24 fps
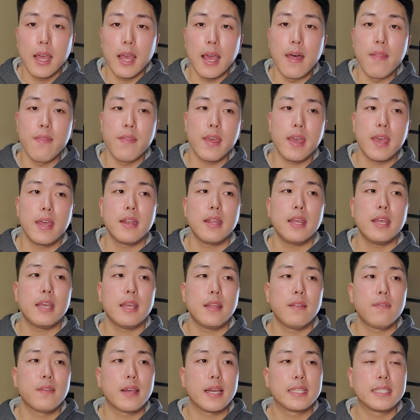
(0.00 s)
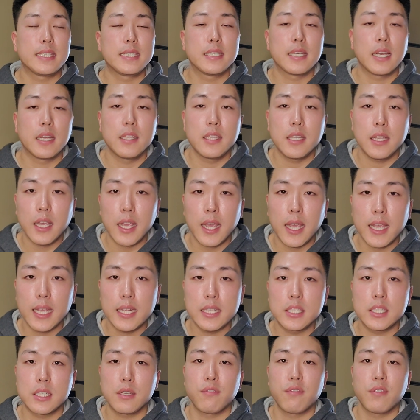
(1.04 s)
And then in
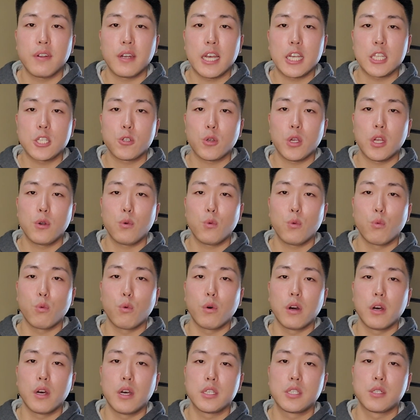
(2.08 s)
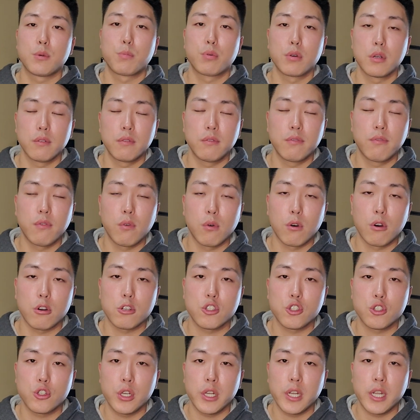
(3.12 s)
1998, finasteride was approved
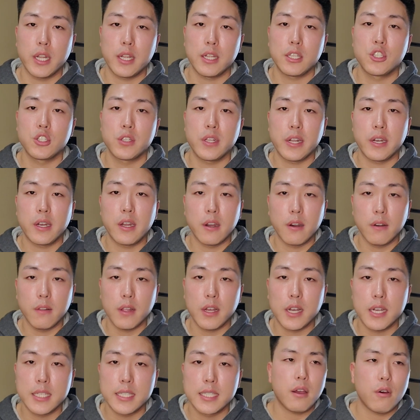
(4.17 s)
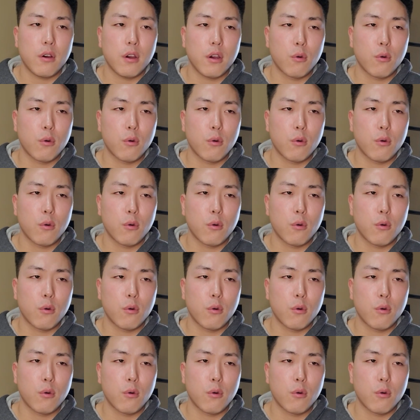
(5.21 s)
for treating genetic hair loss.